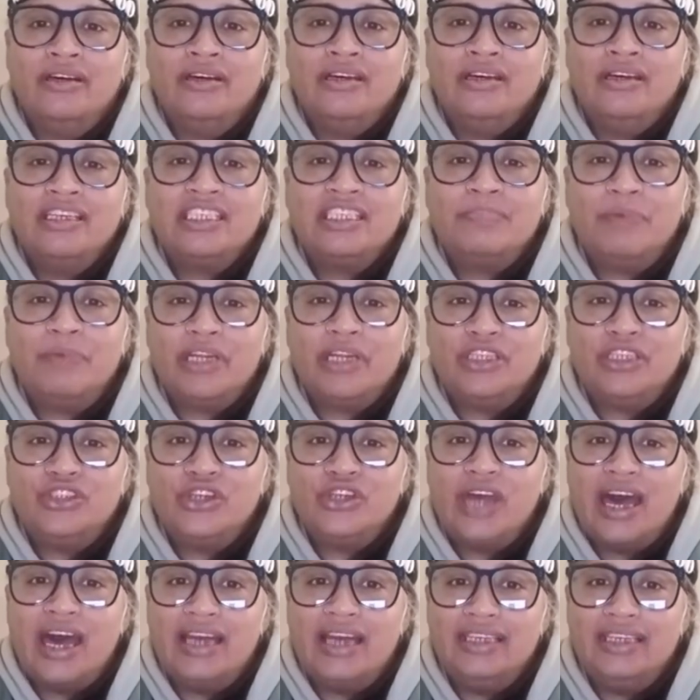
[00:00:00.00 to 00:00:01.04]

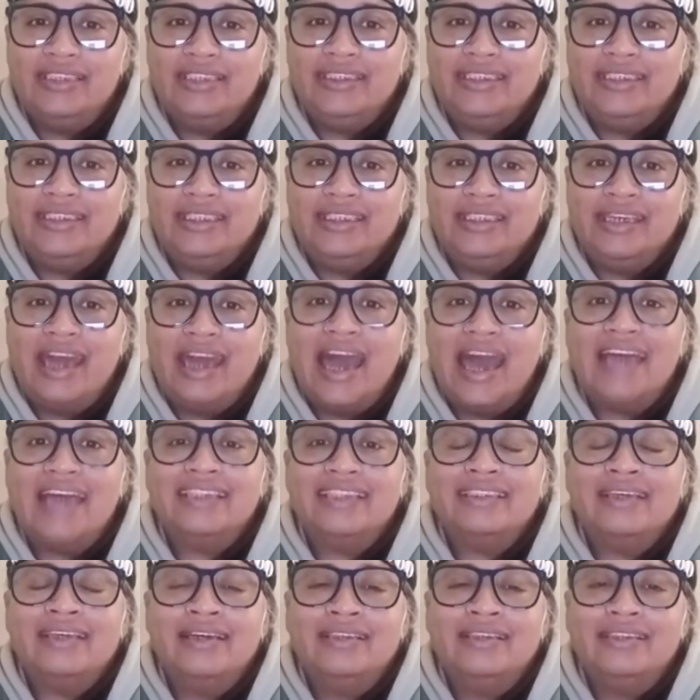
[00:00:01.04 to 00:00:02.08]
spirituality
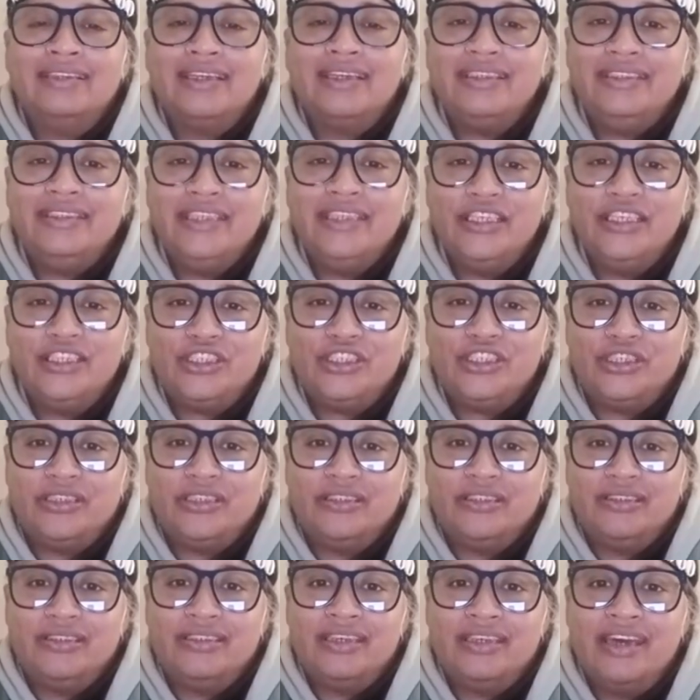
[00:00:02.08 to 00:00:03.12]
and
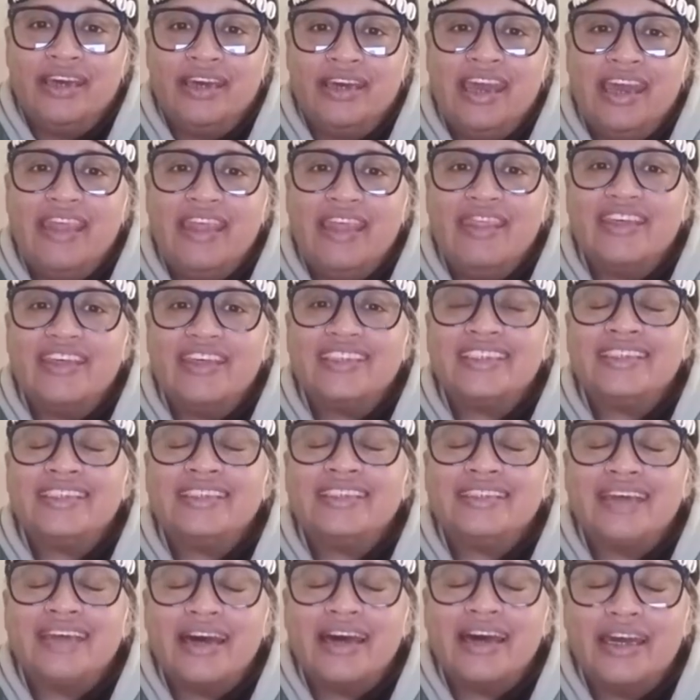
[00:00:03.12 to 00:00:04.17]
traditions in the
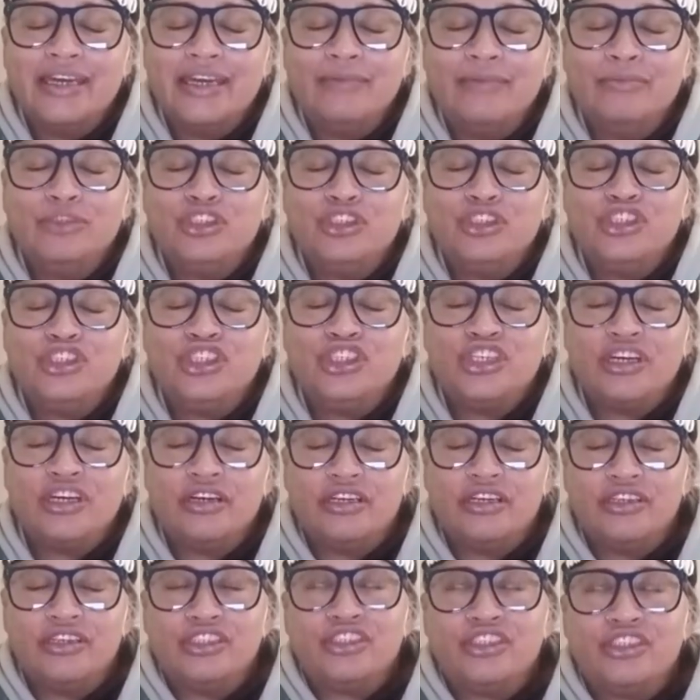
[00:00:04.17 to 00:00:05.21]
same
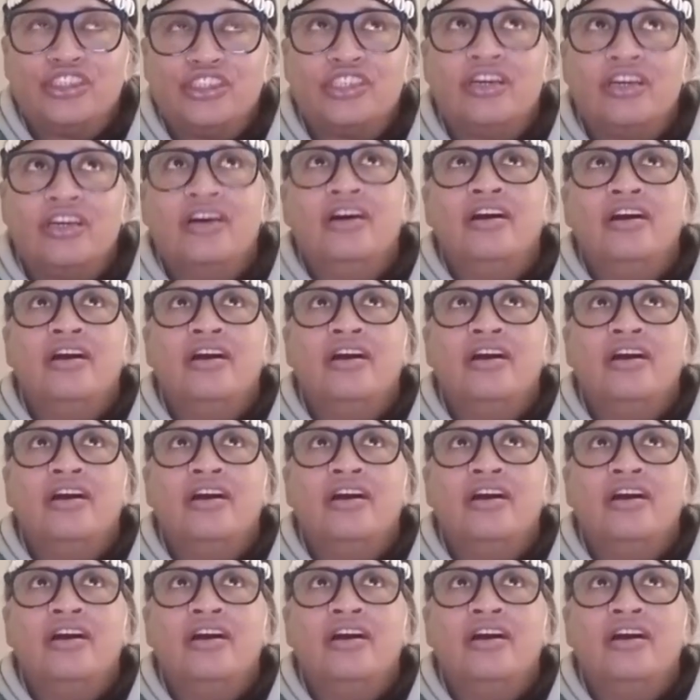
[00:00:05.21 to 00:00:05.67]
church